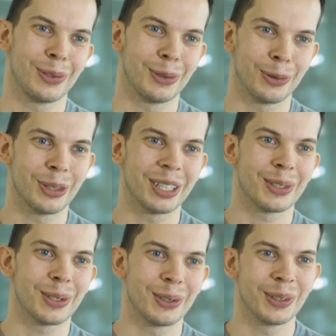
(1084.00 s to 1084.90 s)
you do
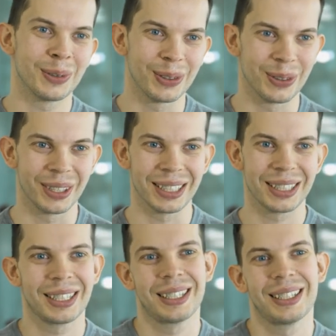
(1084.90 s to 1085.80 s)
this or you don't do
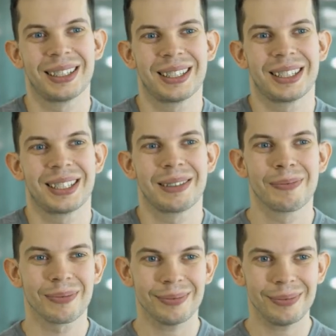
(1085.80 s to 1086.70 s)
this. It's
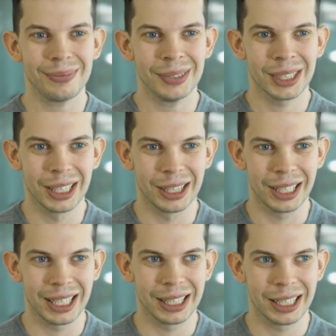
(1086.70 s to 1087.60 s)
in
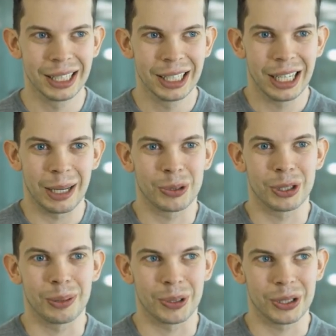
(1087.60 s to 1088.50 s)
the end up to
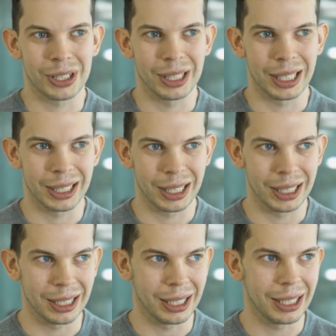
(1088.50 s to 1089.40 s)
the person, and
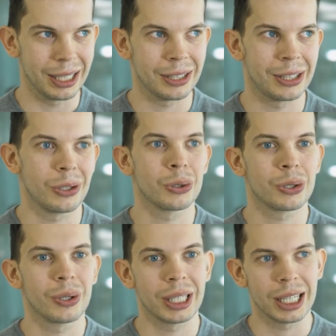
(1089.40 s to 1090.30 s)
it's
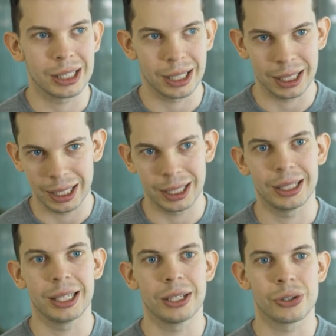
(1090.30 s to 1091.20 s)
also a nice thing at
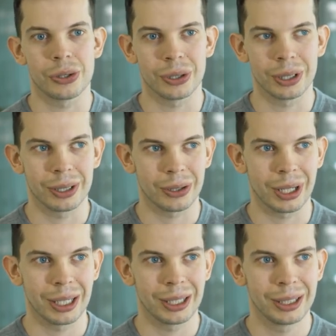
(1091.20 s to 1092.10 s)
ETH Zurich. There
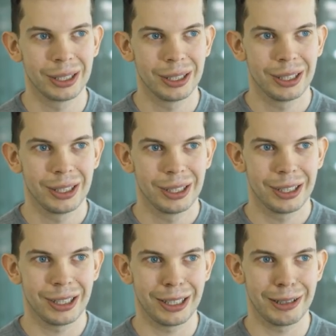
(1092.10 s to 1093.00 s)
are
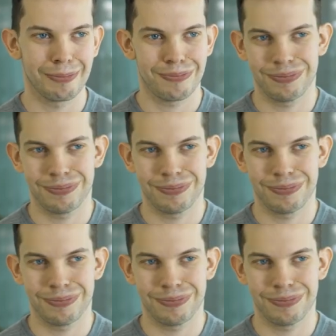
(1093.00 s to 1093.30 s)
uh,